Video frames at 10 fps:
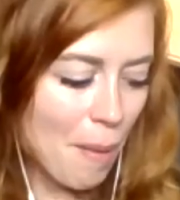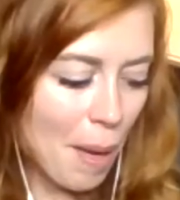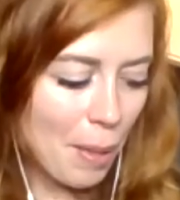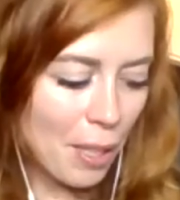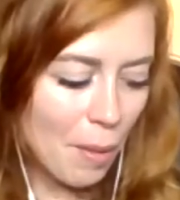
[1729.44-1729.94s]

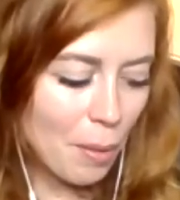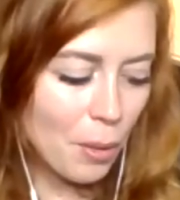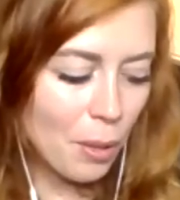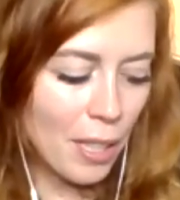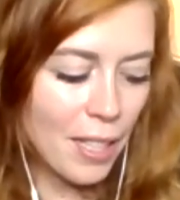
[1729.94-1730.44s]
gonna go with
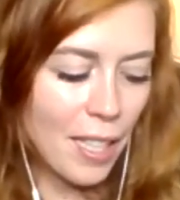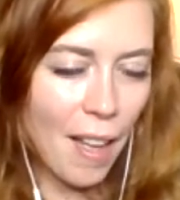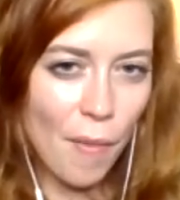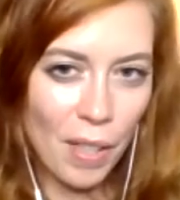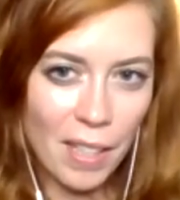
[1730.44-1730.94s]
Chris
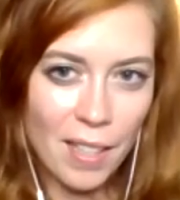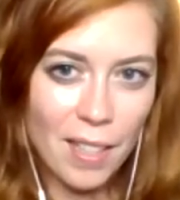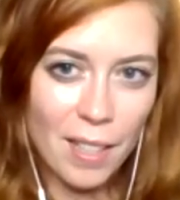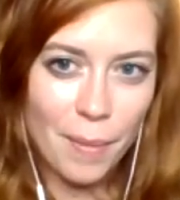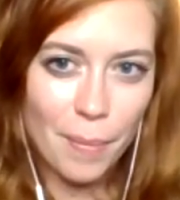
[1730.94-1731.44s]

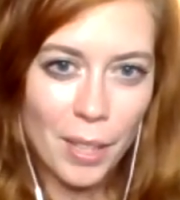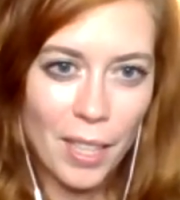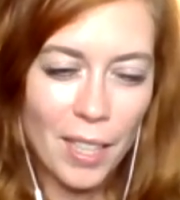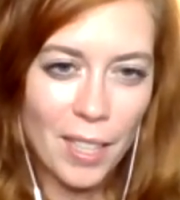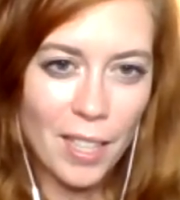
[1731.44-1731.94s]
Evans
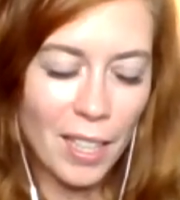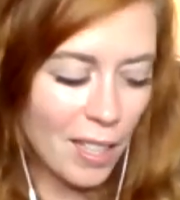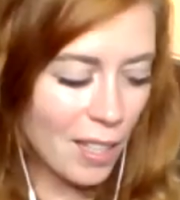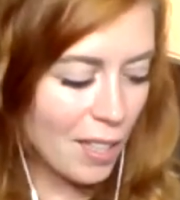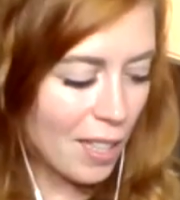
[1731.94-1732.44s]
because he's